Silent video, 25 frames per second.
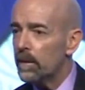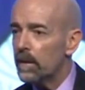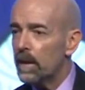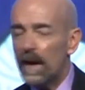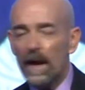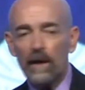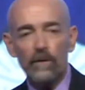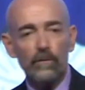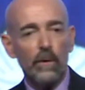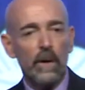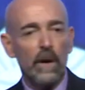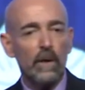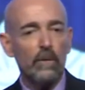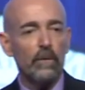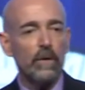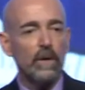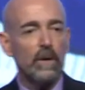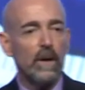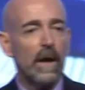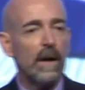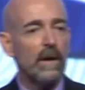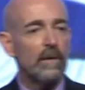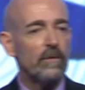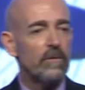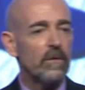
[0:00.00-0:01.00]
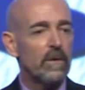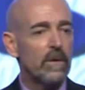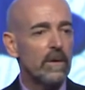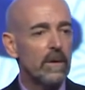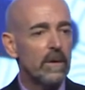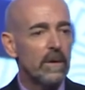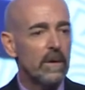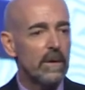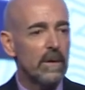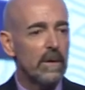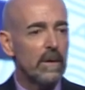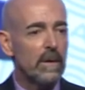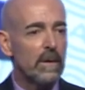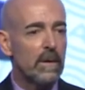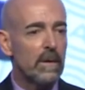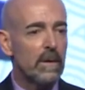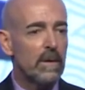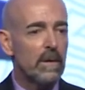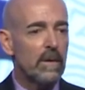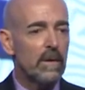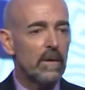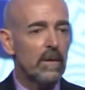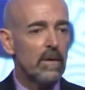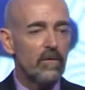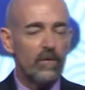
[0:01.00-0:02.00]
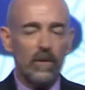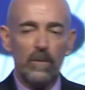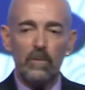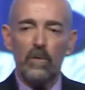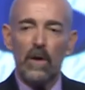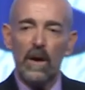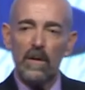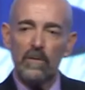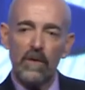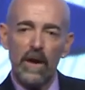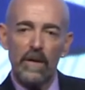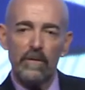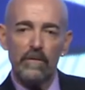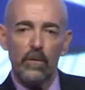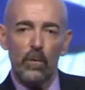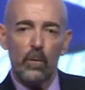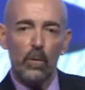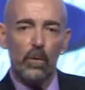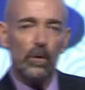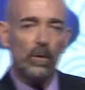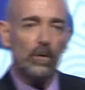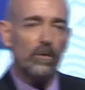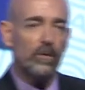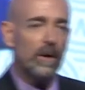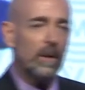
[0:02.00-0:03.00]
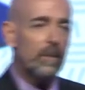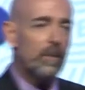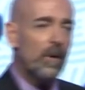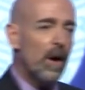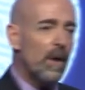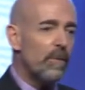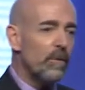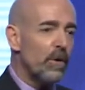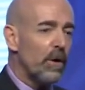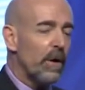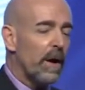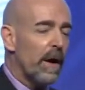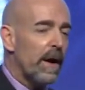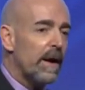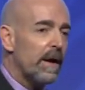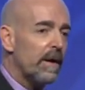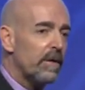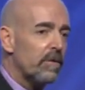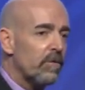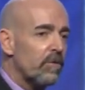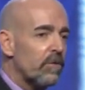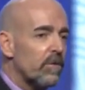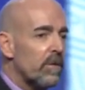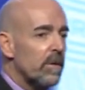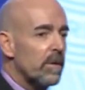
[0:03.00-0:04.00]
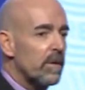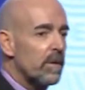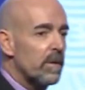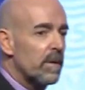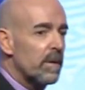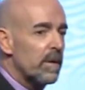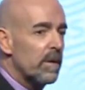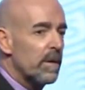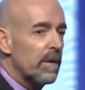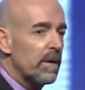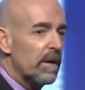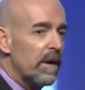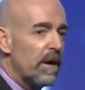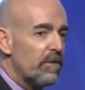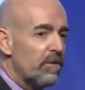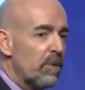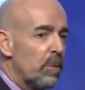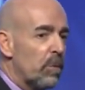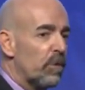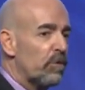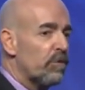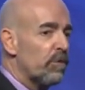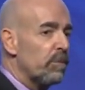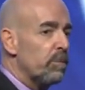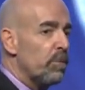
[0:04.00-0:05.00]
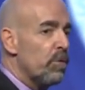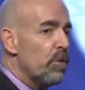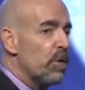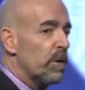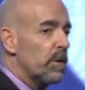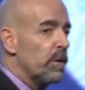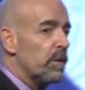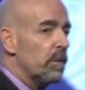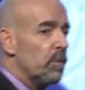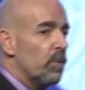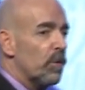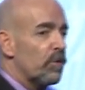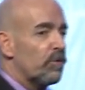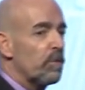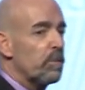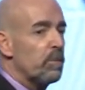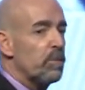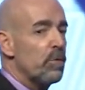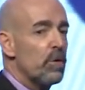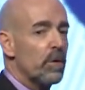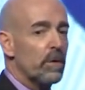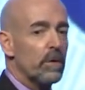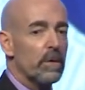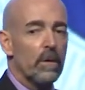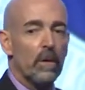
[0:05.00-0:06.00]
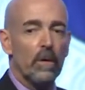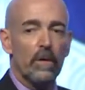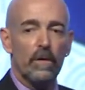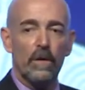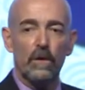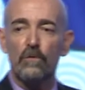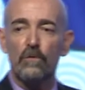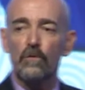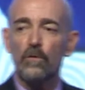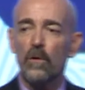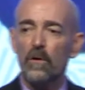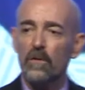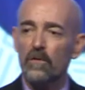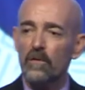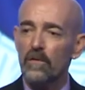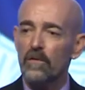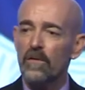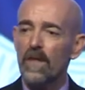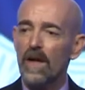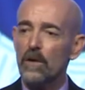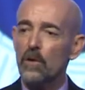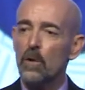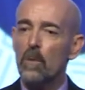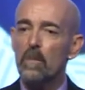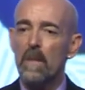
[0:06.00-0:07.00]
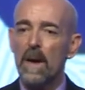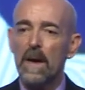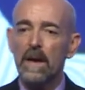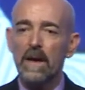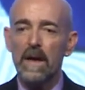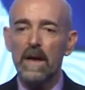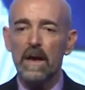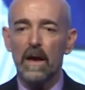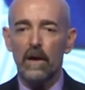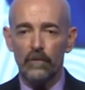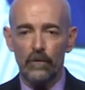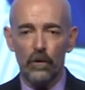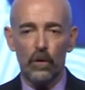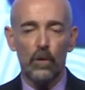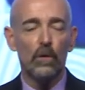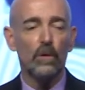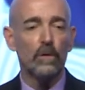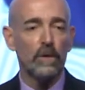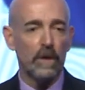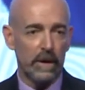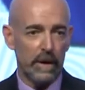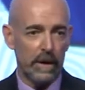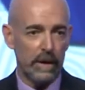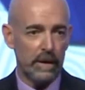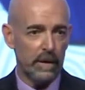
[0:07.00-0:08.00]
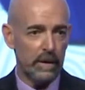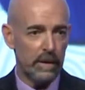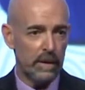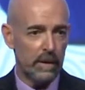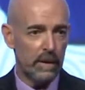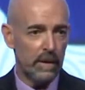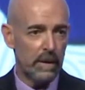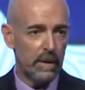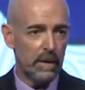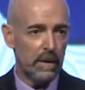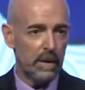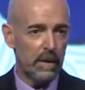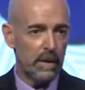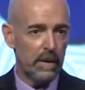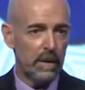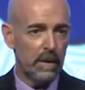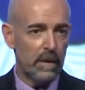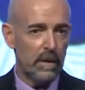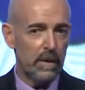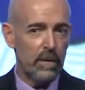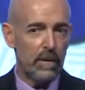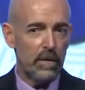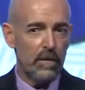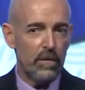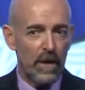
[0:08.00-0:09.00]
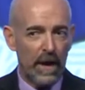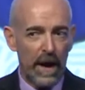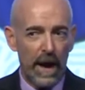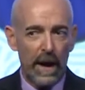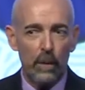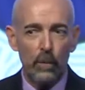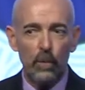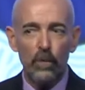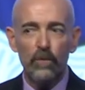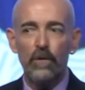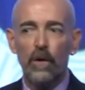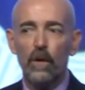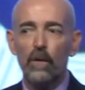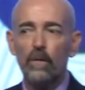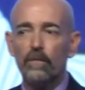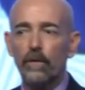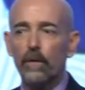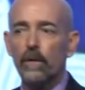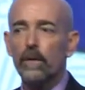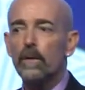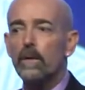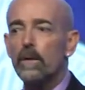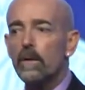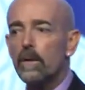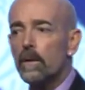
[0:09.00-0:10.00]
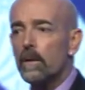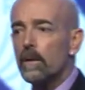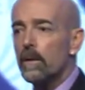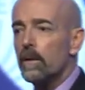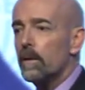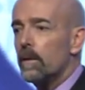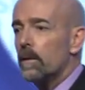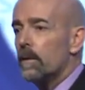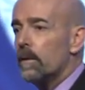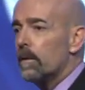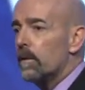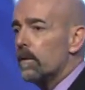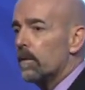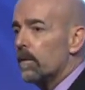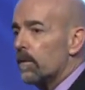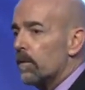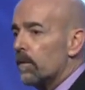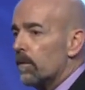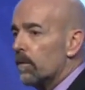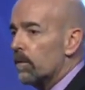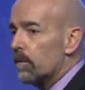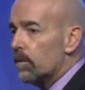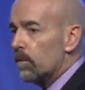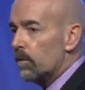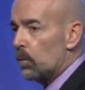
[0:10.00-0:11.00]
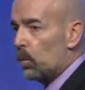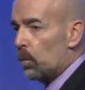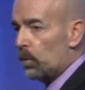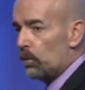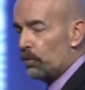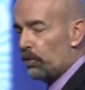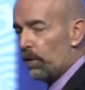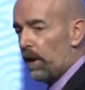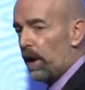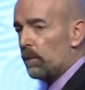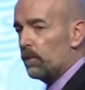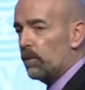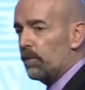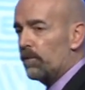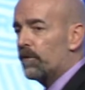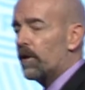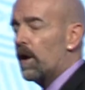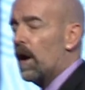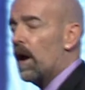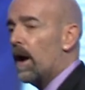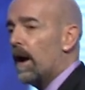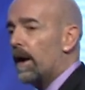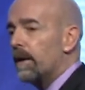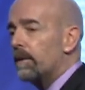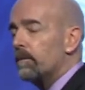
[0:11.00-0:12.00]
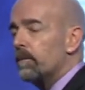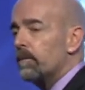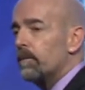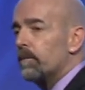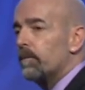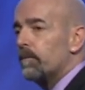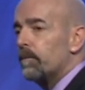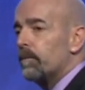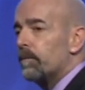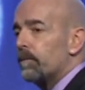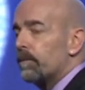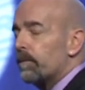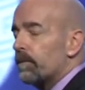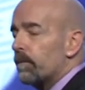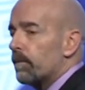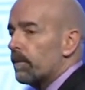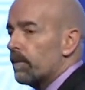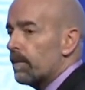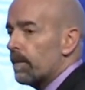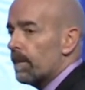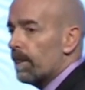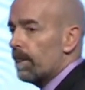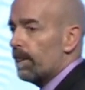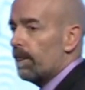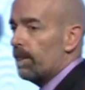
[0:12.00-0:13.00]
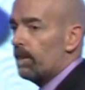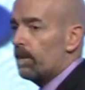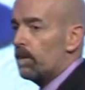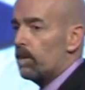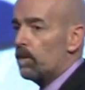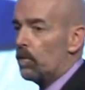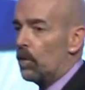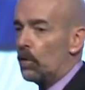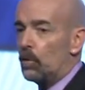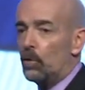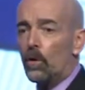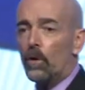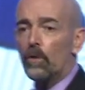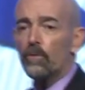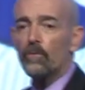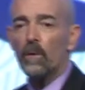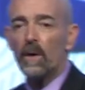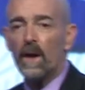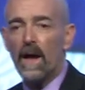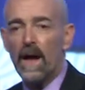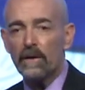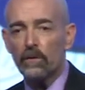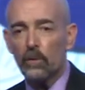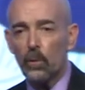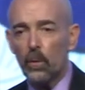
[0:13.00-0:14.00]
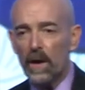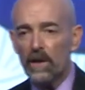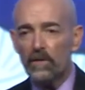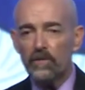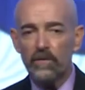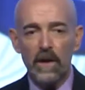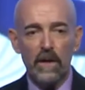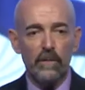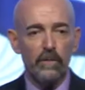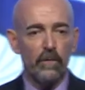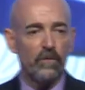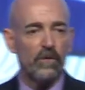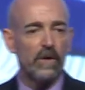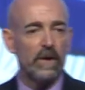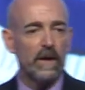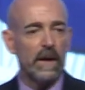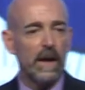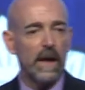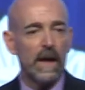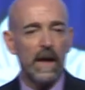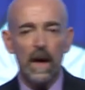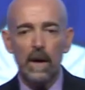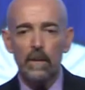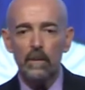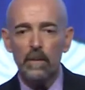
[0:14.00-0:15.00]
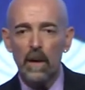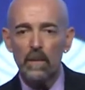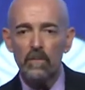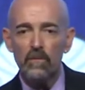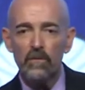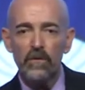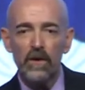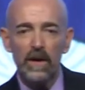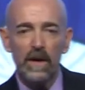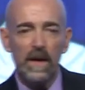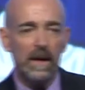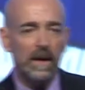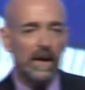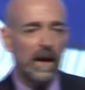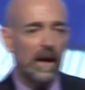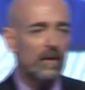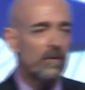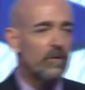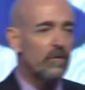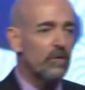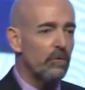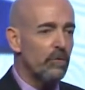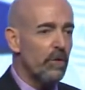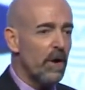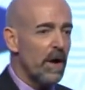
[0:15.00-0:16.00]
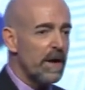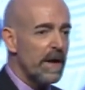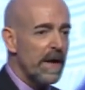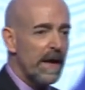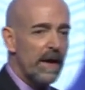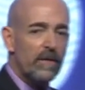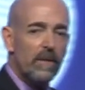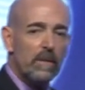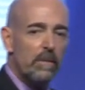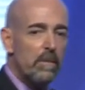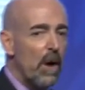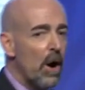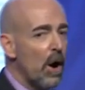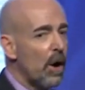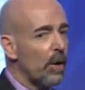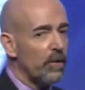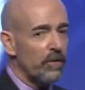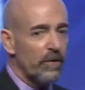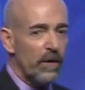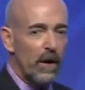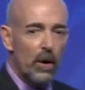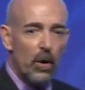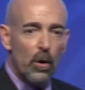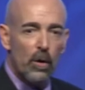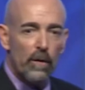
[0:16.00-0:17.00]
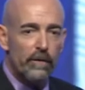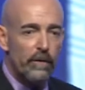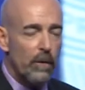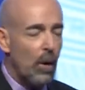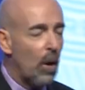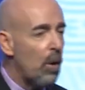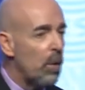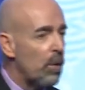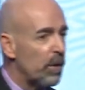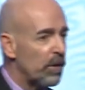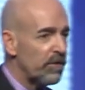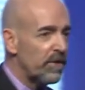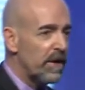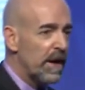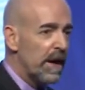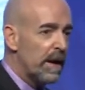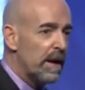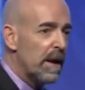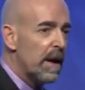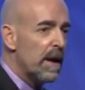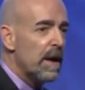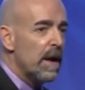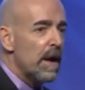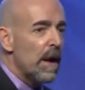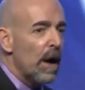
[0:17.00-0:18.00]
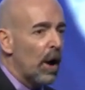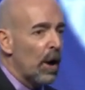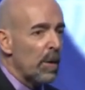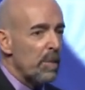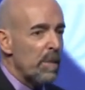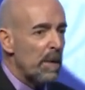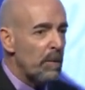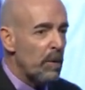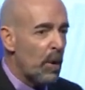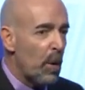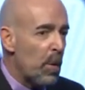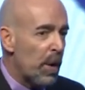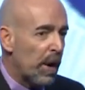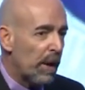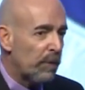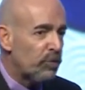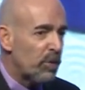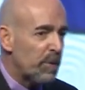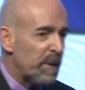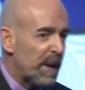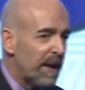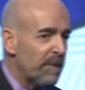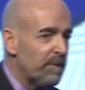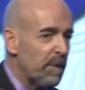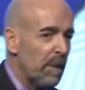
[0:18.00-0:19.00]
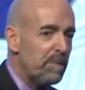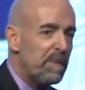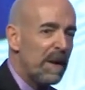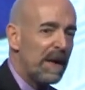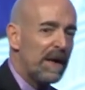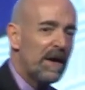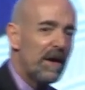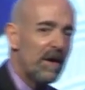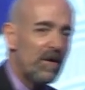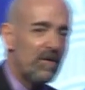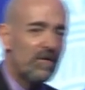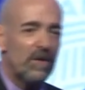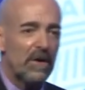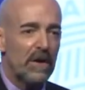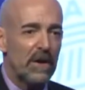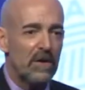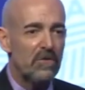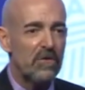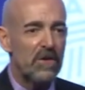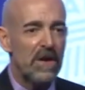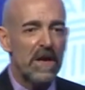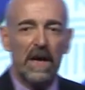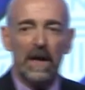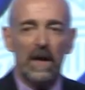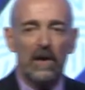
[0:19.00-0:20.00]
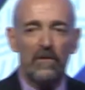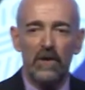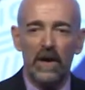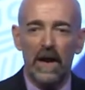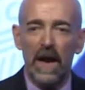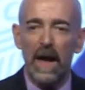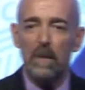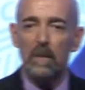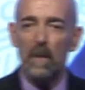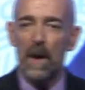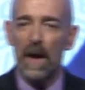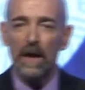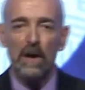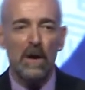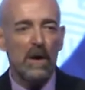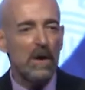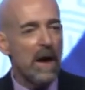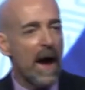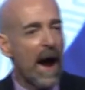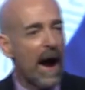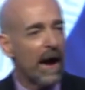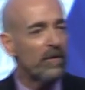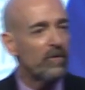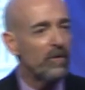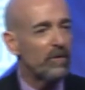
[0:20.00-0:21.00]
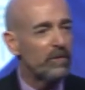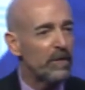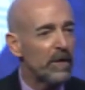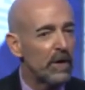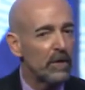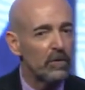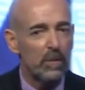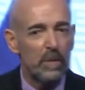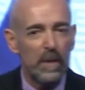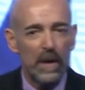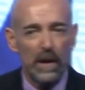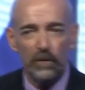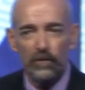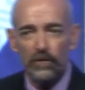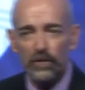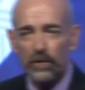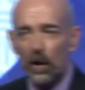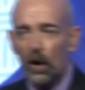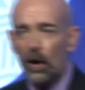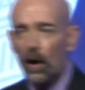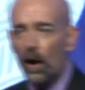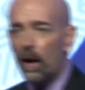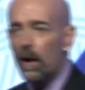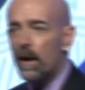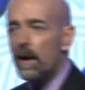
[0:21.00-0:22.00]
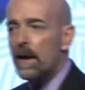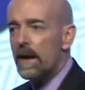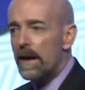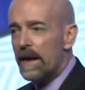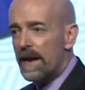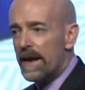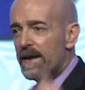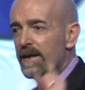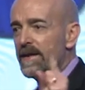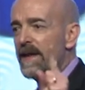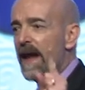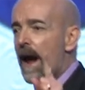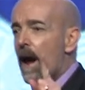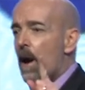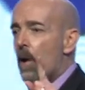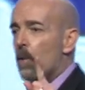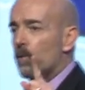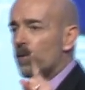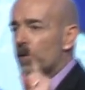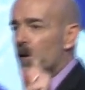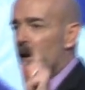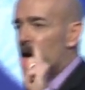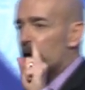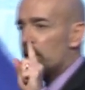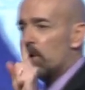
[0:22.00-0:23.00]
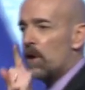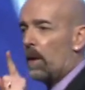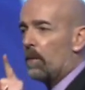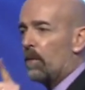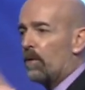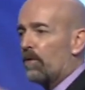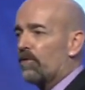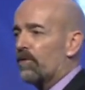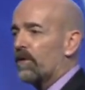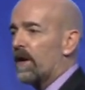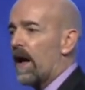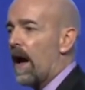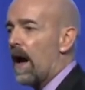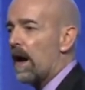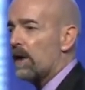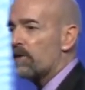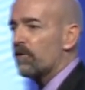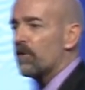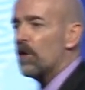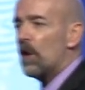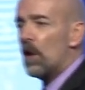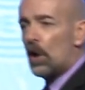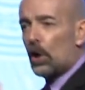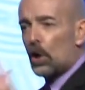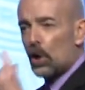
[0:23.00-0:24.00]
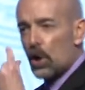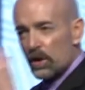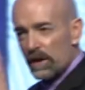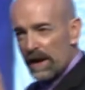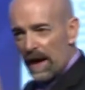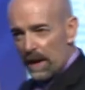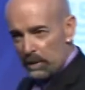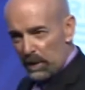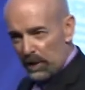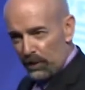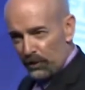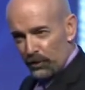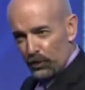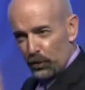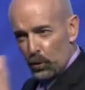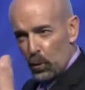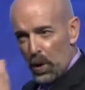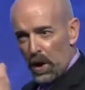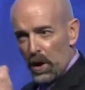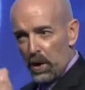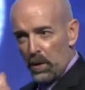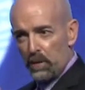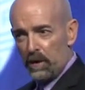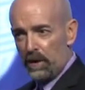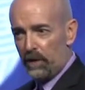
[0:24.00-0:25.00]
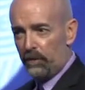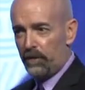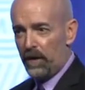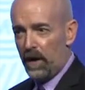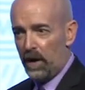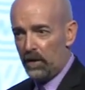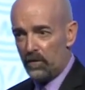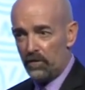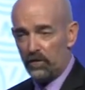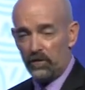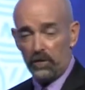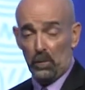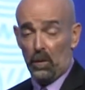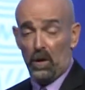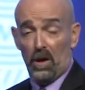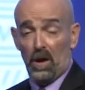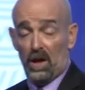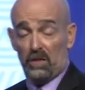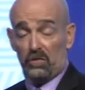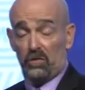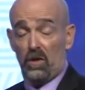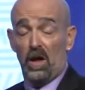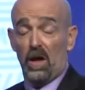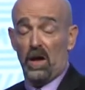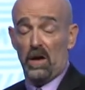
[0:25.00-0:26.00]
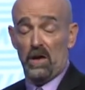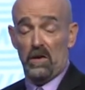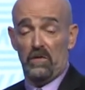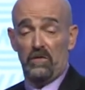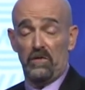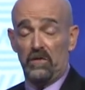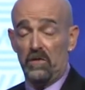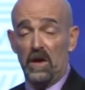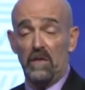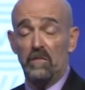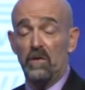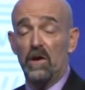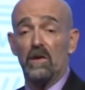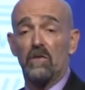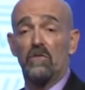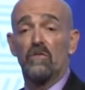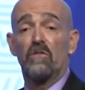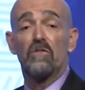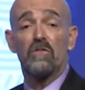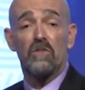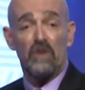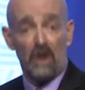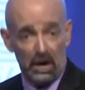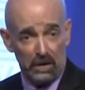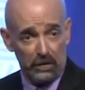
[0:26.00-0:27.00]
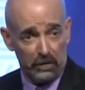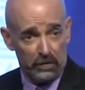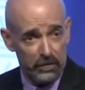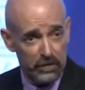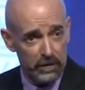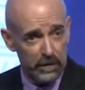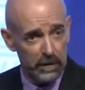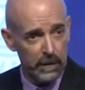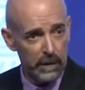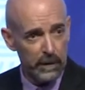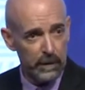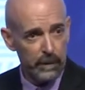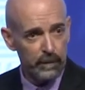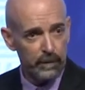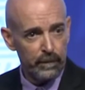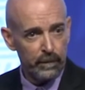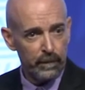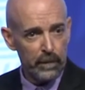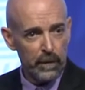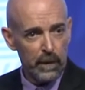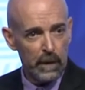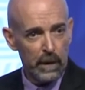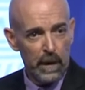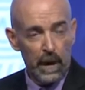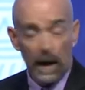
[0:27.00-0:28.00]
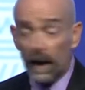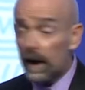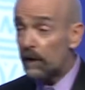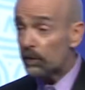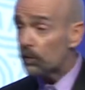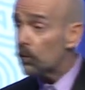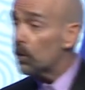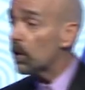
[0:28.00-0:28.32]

And that's when I realized, sometimes having the world in the palm of your hands isn't what's important. What's important choices that you're making as you're holding it. The night was over. The crowd was gone. The doors were locked. The waitstaff was cleaning up. I'm sitting next to Rodney at the bar, as I always did. I remember I went up to him, I gave him a big kiss on the cheek, and I said, "Hey, man, how does it feel to be a star?" He downed a double scotch, looked at me square in the face, and said, "Well, I'll tell you, Stevie, it sucks." And I